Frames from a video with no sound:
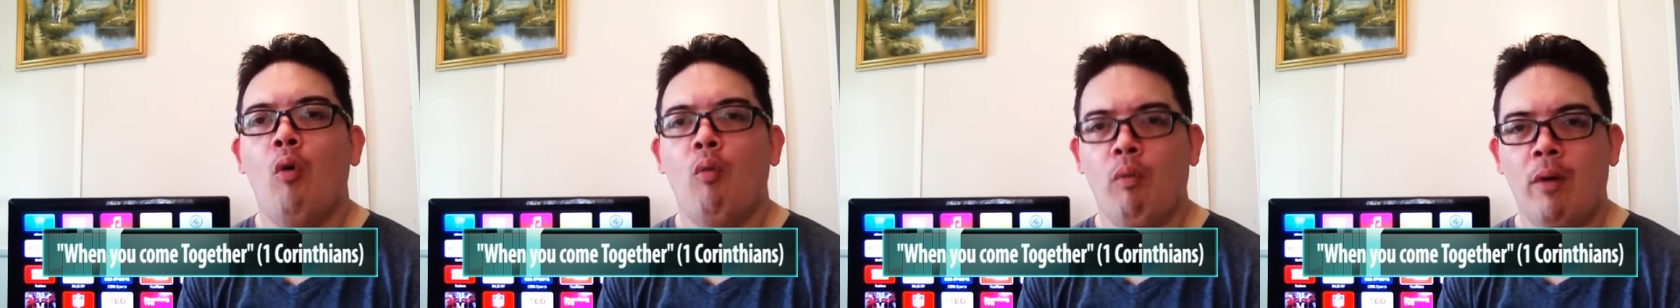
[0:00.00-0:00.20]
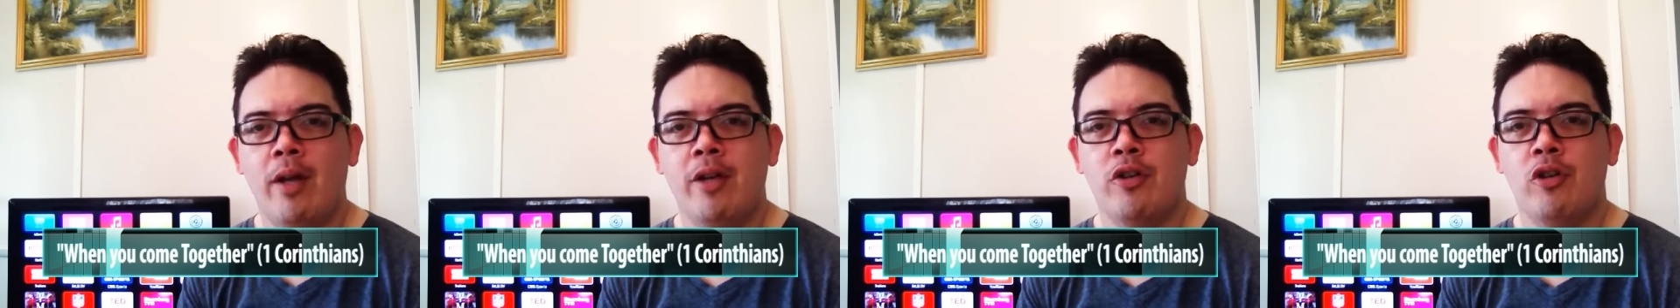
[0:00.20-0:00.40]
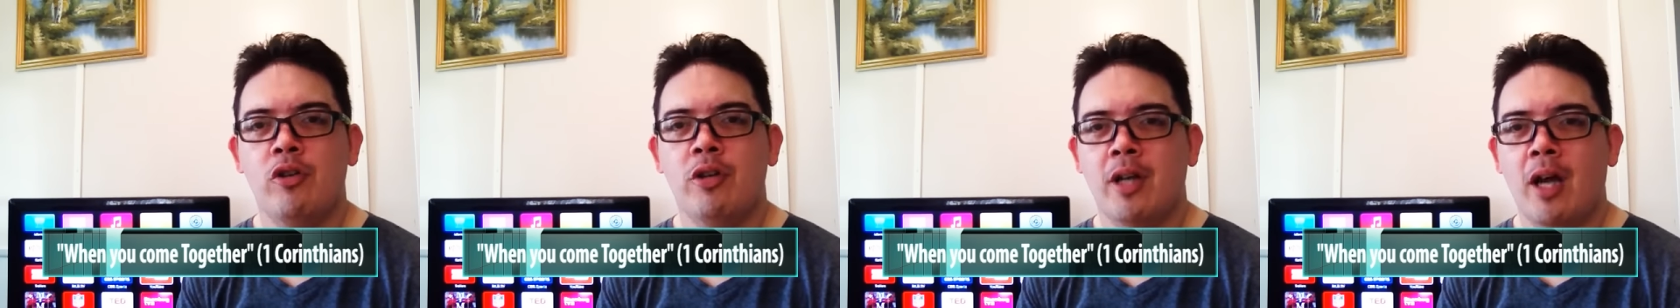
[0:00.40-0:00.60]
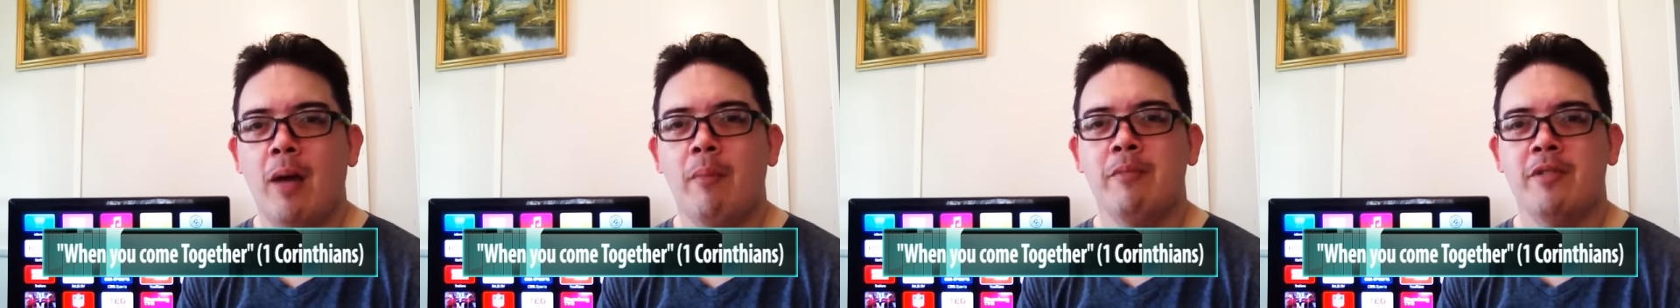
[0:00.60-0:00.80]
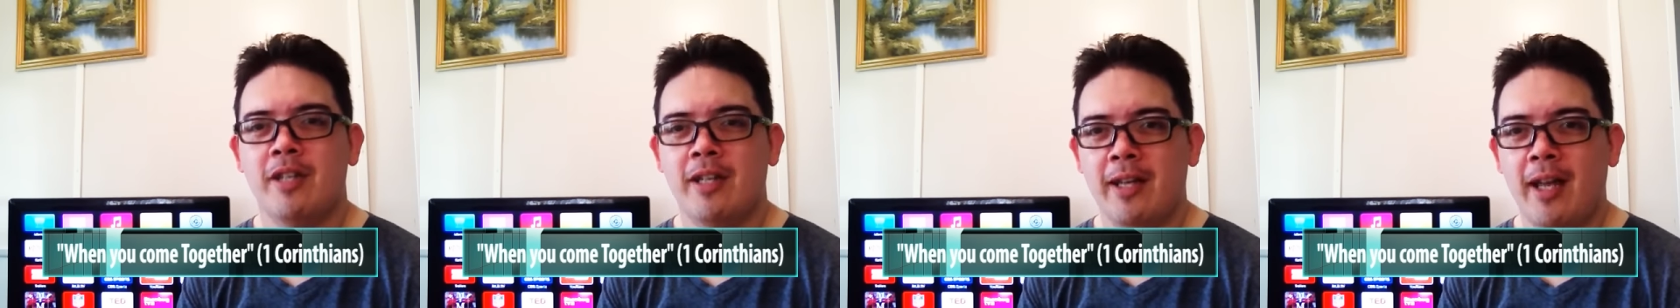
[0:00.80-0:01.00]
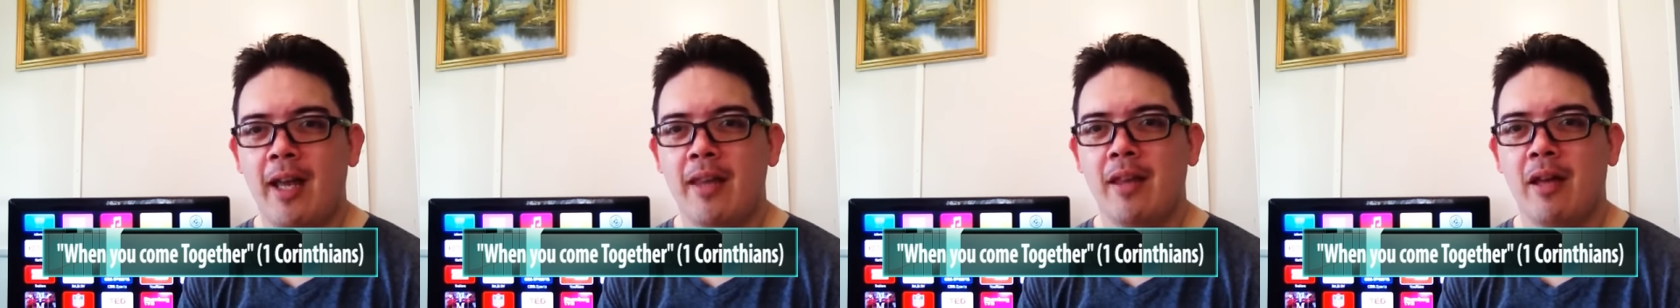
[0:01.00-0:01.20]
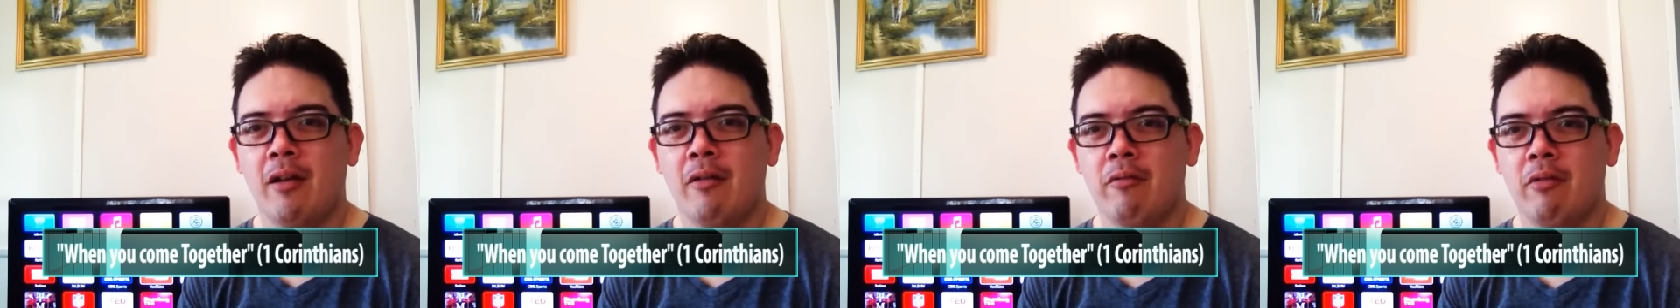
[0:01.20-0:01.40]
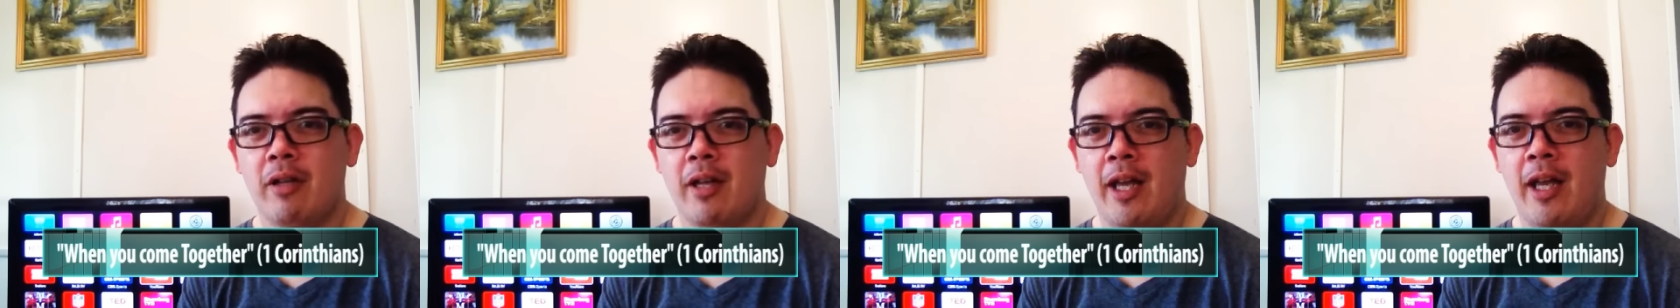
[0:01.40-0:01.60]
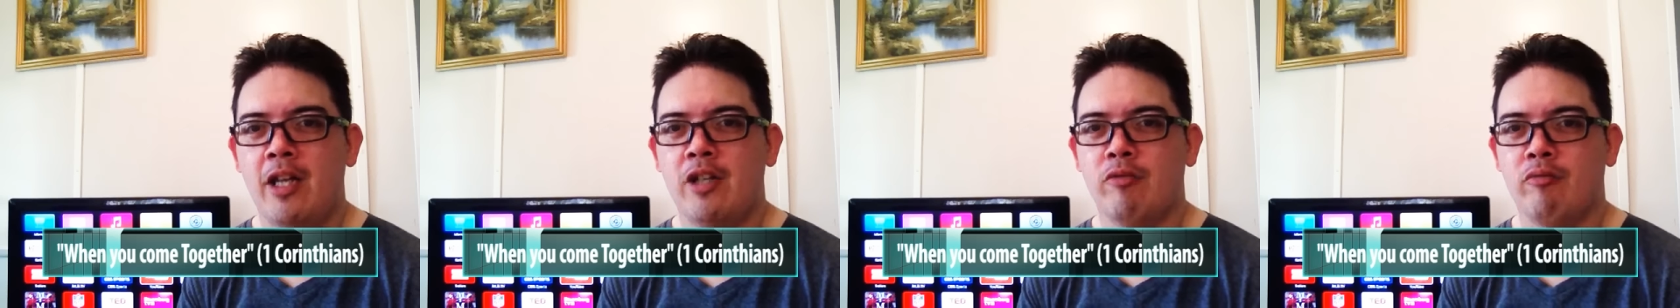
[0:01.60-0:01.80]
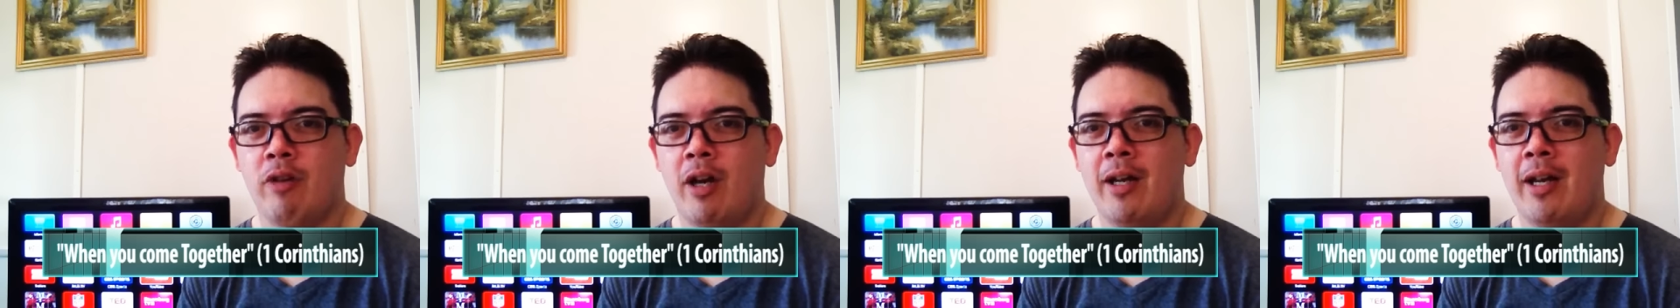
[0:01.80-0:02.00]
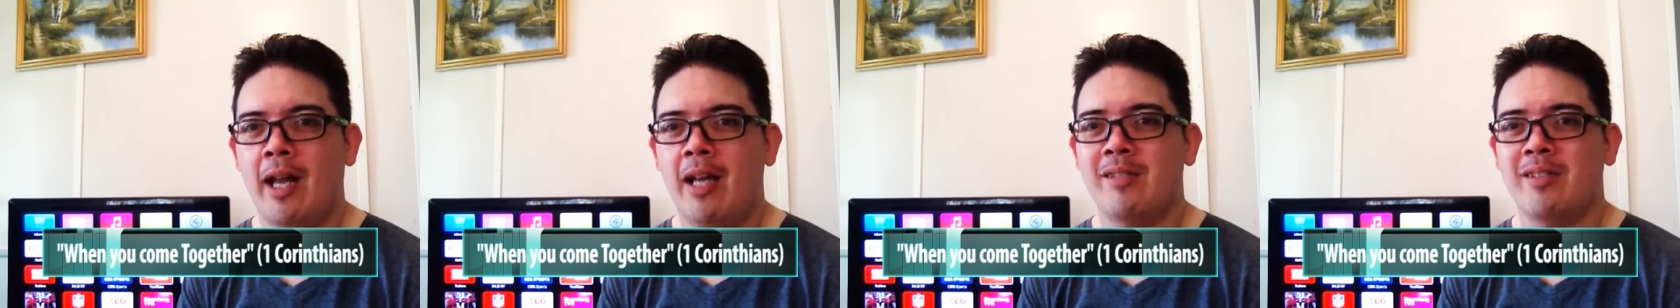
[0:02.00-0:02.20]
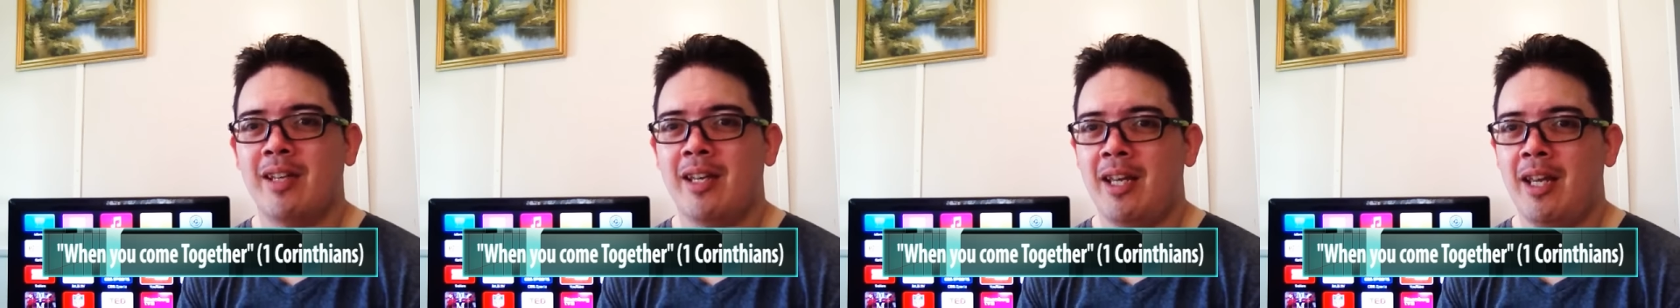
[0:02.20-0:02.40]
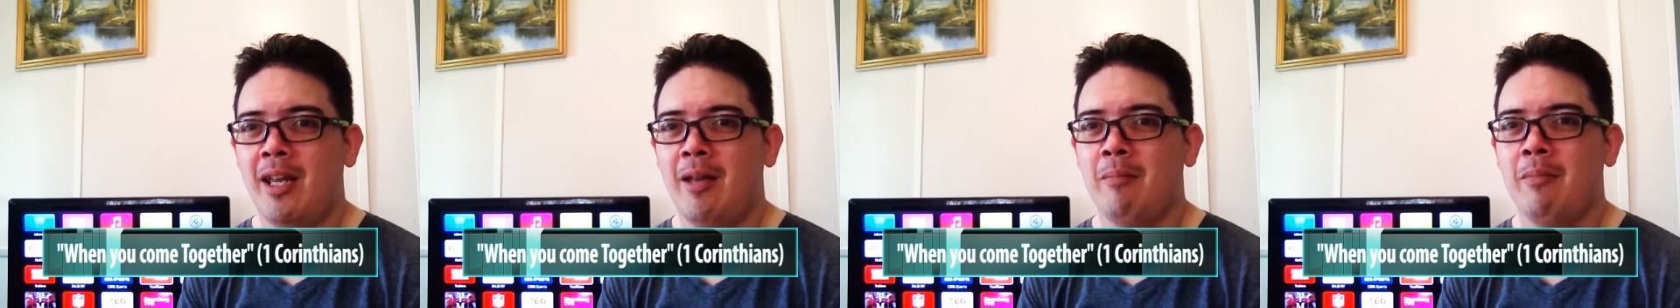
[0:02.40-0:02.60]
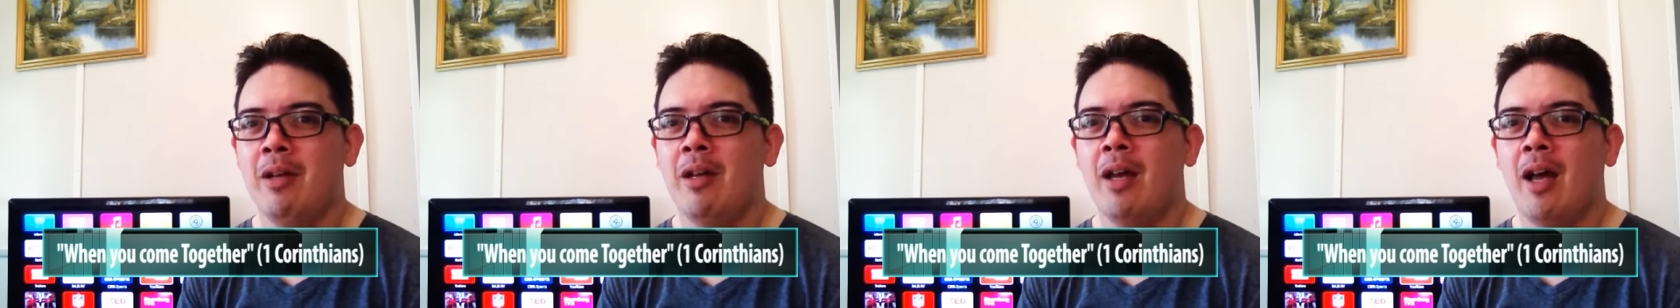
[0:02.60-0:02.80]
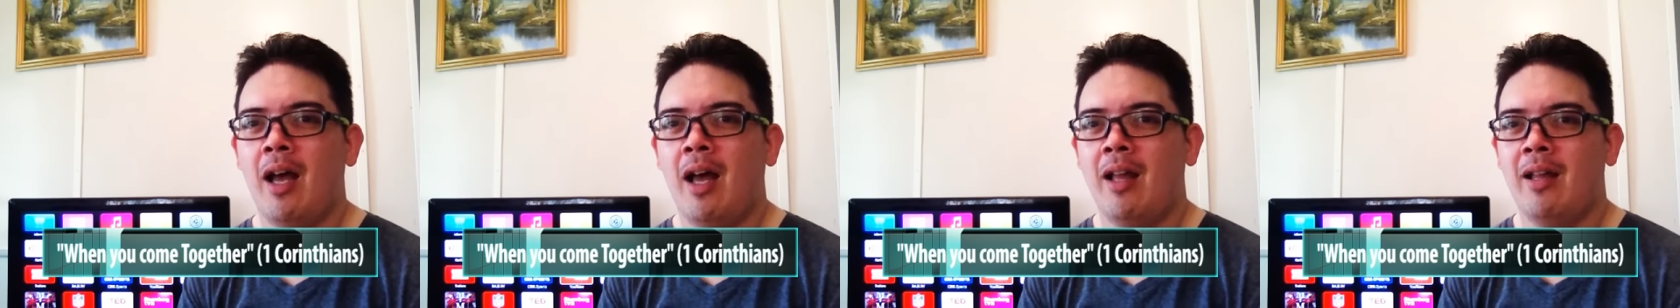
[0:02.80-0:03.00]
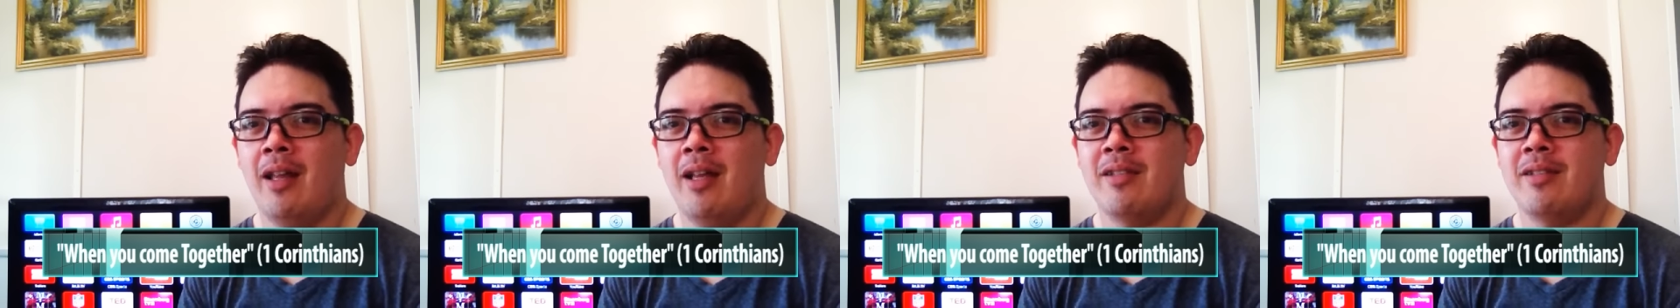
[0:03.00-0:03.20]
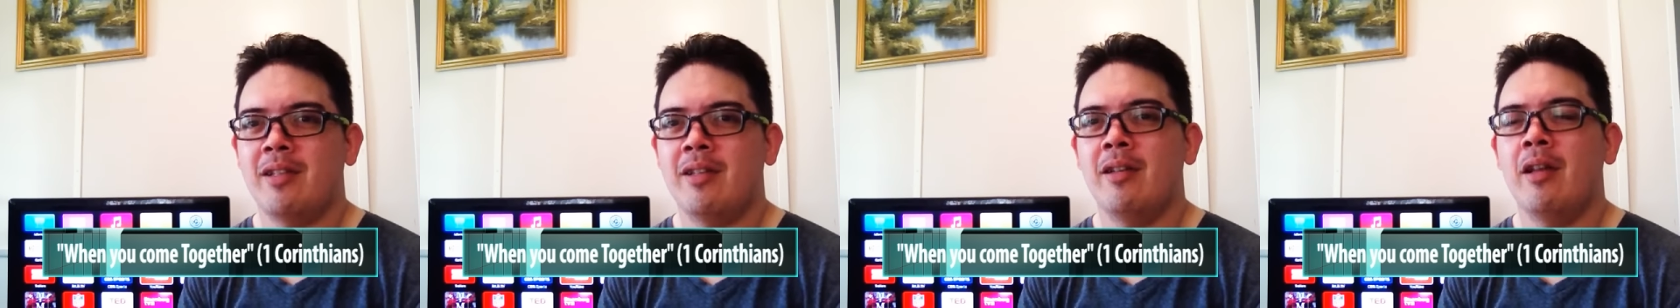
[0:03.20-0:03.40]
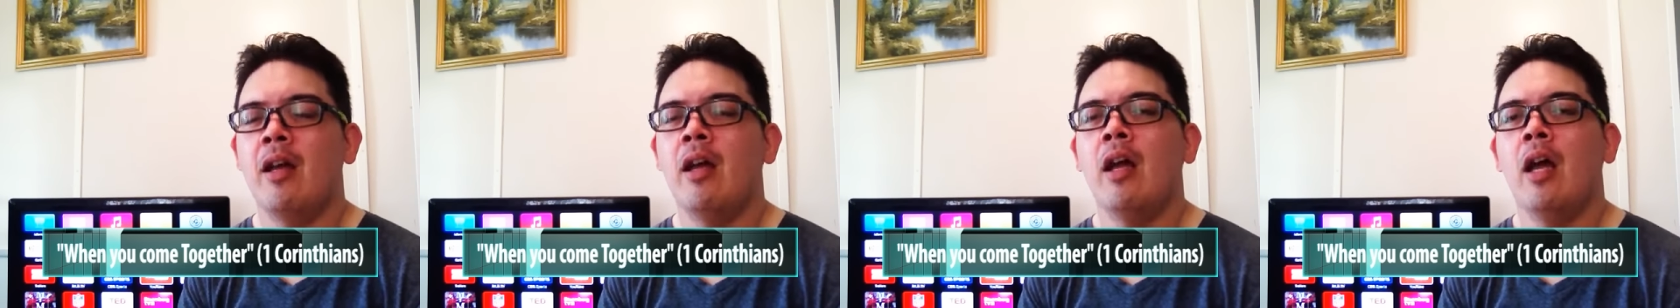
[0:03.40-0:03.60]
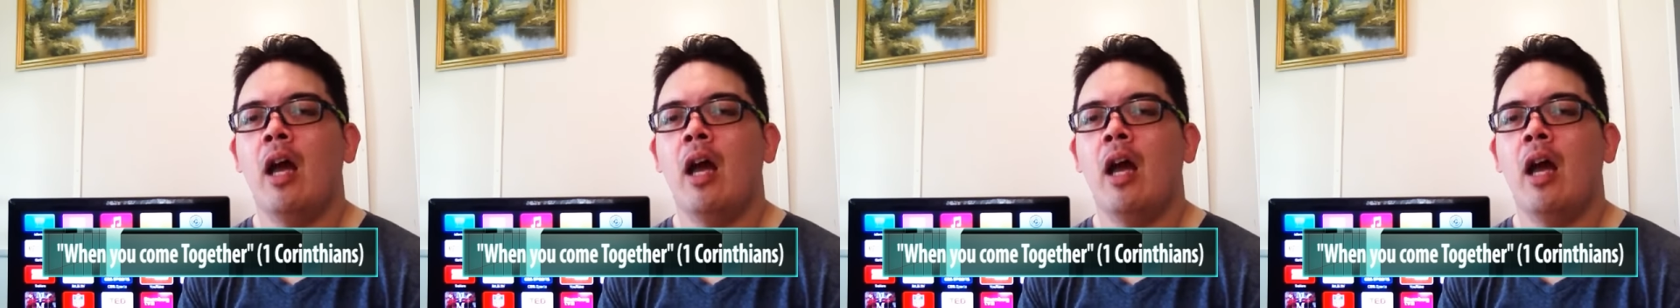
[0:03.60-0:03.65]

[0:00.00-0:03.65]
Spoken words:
When you come together, each one has a hymn, a lesson,